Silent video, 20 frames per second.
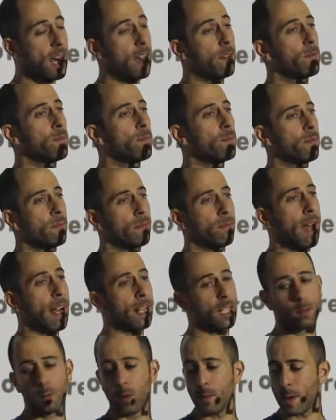have
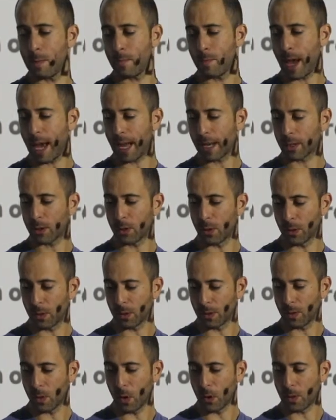maximum impact
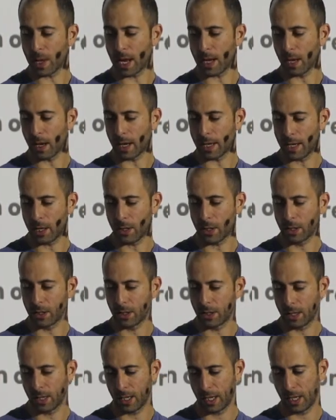on their
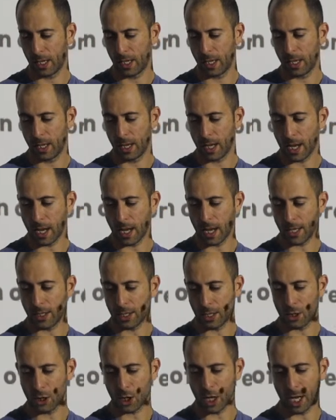likelihood
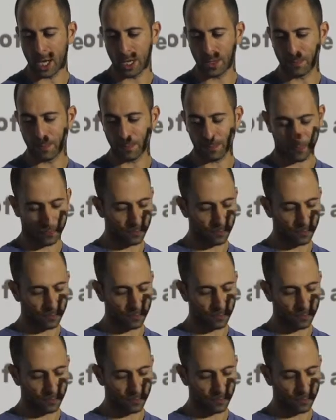to churn?